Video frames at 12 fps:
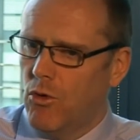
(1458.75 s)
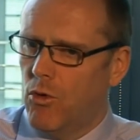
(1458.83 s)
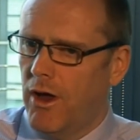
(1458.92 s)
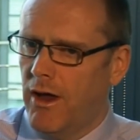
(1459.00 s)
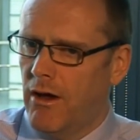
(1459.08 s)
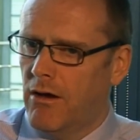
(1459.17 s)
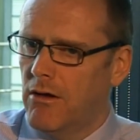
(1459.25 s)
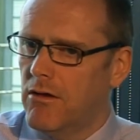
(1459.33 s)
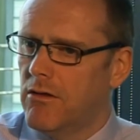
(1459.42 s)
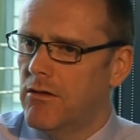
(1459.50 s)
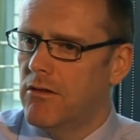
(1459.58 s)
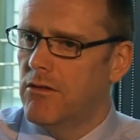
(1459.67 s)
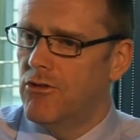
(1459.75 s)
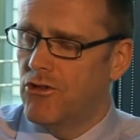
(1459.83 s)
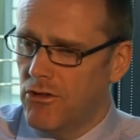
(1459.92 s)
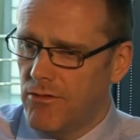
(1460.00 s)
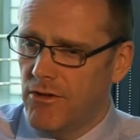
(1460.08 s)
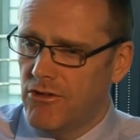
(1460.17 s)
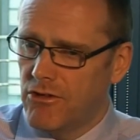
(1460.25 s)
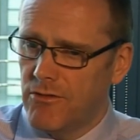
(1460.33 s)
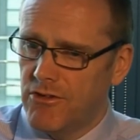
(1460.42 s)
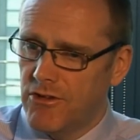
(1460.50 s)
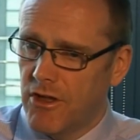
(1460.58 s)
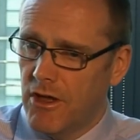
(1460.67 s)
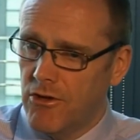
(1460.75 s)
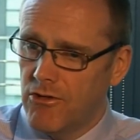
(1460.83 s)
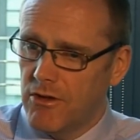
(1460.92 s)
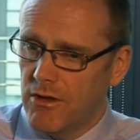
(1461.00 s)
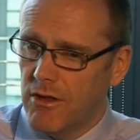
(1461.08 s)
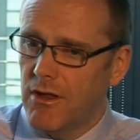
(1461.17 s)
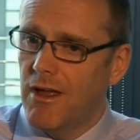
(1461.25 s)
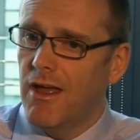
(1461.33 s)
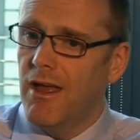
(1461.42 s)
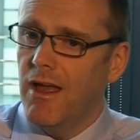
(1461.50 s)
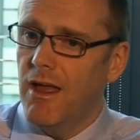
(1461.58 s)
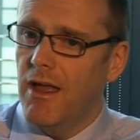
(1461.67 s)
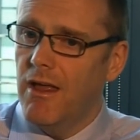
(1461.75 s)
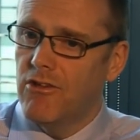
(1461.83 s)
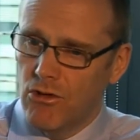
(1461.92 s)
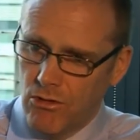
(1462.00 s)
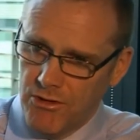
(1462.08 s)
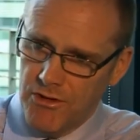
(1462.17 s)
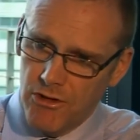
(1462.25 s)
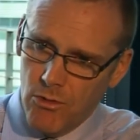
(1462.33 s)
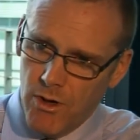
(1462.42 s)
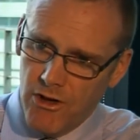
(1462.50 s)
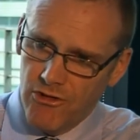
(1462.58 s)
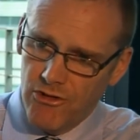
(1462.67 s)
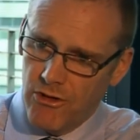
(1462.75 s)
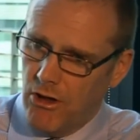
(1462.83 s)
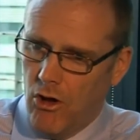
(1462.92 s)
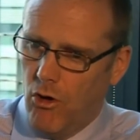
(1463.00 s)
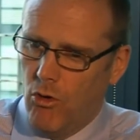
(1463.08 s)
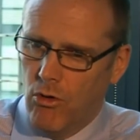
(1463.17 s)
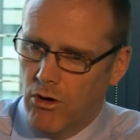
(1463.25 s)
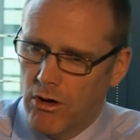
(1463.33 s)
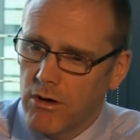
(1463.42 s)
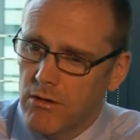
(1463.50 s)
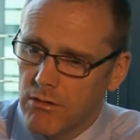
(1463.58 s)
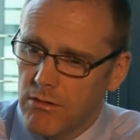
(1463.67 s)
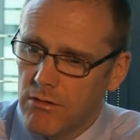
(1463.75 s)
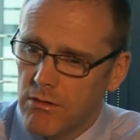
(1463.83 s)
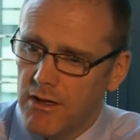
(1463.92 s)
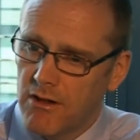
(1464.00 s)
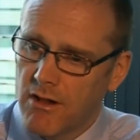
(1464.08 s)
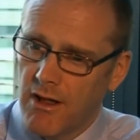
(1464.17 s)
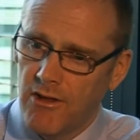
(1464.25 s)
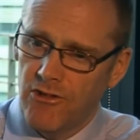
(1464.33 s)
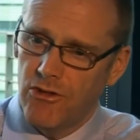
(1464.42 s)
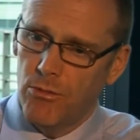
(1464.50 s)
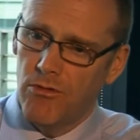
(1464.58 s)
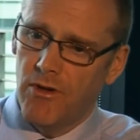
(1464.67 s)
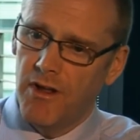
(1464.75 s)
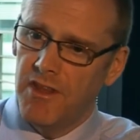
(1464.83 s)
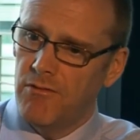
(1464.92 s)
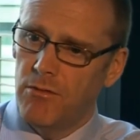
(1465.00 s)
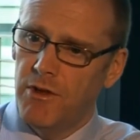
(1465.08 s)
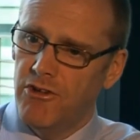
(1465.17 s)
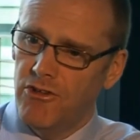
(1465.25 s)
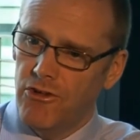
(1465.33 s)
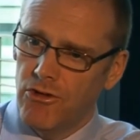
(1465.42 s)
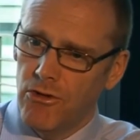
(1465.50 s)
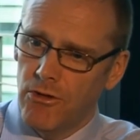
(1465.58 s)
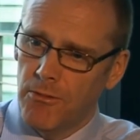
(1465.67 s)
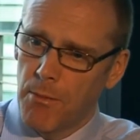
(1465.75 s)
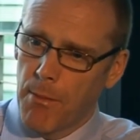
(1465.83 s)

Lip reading: where the truthfulness of his account is called into question, or he declines to provide the information at all.